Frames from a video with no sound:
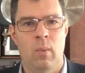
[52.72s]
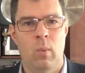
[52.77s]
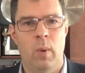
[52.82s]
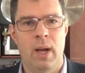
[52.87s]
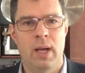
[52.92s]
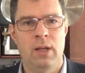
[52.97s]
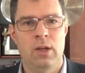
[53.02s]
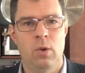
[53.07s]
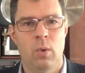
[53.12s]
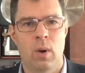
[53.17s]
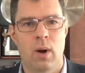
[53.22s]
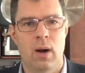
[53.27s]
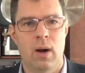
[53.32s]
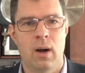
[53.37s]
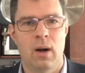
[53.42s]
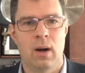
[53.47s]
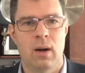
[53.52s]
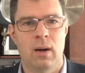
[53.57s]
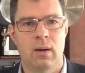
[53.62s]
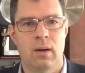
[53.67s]
when you
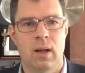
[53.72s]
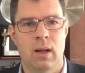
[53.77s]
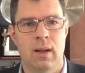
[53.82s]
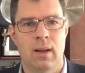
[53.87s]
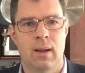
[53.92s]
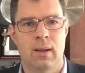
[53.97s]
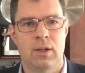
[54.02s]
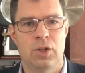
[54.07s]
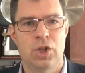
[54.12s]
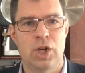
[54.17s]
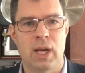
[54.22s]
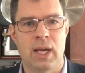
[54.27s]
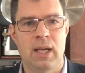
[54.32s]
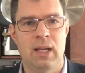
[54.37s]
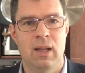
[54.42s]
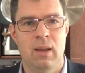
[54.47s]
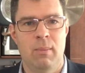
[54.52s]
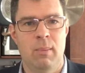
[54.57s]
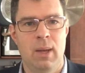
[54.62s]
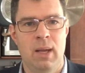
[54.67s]
are
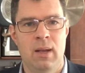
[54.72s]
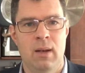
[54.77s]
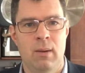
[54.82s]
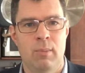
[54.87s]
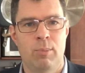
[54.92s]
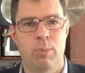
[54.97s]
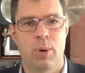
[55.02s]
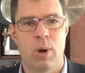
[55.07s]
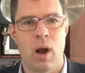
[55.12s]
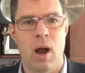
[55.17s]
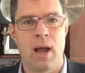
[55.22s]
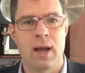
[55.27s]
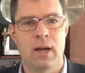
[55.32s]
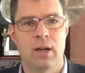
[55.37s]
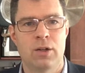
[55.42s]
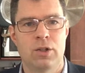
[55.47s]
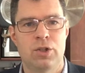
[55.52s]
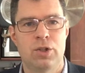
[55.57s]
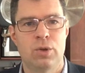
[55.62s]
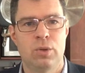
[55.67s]
checking them in
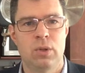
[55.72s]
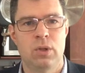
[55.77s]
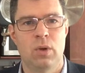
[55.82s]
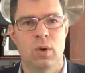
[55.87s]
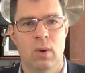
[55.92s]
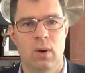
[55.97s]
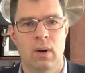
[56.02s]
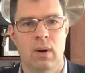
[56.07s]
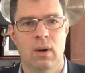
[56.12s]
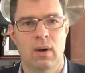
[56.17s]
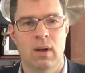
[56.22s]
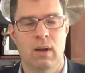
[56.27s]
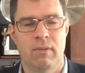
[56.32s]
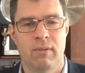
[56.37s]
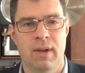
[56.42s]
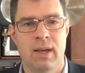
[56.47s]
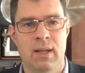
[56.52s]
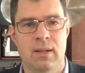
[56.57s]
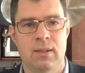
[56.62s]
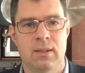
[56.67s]
prior to your
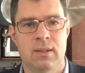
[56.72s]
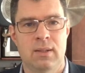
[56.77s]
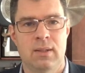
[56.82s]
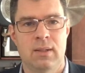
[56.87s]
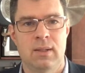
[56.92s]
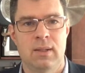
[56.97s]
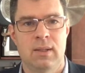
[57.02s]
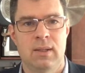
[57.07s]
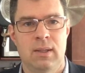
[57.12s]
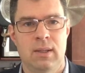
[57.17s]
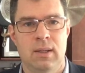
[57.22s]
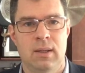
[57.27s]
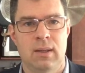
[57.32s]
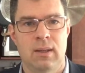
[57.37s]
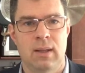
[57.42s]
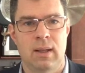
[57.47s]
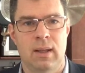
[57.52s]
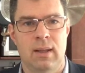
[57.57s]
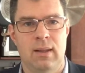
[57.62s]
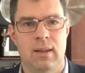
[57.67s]
event,
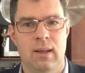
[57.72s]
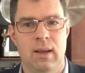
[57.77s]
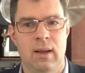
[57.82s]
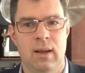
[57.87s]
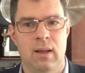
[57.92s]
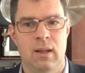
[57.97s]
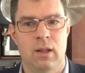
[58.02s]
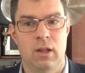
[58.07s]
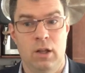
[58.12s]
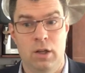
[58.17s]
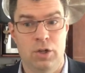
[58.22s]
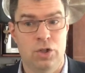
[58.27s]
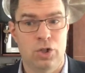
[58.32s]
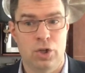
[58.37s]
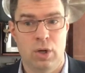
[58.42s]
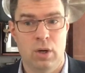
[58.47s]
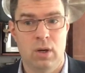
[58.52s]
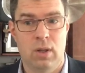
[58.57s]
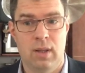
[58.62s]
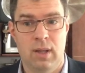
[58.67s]

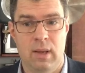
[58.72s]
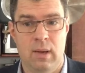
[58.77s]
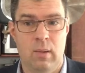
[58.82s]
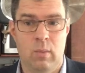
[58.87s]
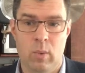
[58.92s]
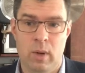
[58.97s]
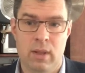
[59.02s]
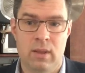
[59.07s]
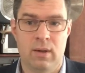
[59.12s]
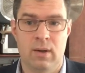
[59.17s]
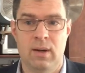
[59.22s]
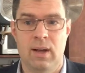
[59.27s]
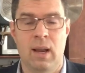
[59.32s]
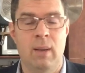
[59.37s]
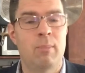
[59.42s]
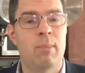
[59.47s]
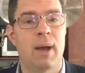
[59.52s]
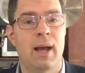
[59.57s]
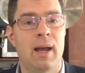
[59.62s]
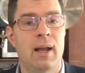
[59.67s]
ensure that with their
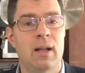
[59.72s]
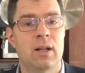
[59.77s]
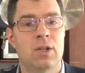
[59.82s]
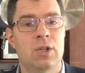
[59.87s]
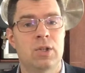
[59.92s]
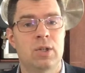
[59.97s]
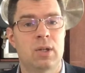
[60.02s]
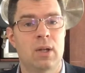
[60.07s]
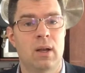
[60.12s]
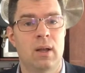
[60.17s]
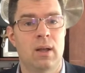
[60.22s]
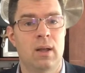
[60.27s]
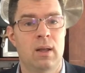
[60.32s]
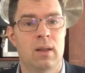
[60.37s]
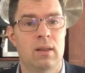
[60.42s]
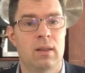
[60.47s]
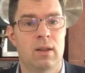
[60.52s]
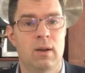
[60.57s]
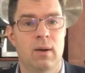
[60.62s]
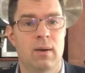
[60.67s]
name badge
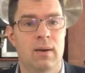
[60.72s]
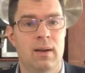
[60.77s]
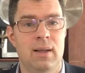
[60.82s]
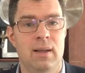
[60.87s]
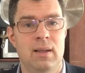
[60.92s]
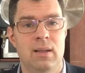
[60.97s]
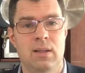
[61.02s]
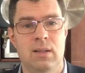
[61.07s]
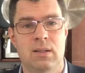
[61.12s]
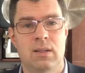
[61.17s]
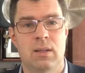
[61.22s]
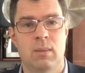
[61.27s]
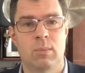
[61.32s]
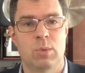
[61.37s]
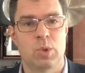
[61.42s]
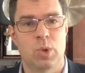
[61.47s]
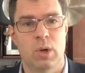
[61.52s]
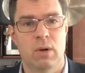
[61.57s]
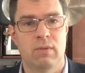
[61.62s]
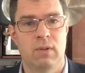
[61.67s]
there is
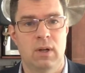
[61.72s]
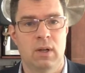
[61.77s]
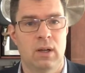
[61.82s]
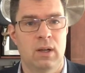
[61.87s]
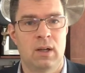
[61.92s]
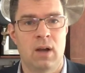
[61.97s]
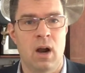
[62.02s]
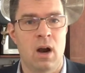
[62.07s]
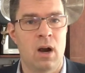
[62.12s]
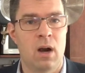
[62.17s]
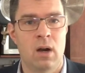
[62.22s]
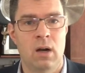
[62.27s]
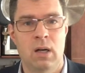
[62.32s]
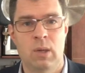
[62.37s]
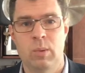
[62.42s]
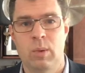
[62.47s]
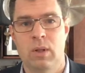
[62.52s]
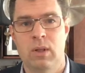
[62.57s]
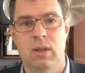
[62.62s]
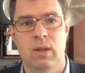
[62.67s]
some sort of a
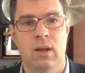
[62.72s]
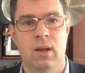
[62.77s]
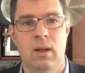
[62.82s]
card with